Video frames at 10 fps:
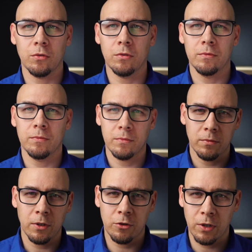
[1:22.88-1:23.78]
to
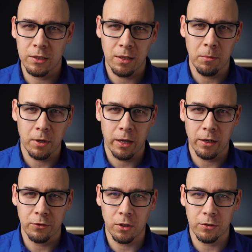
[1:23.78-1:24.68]
address something
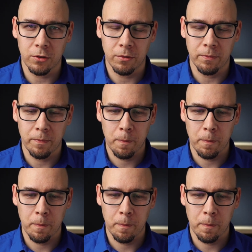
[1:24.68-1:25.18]
else also.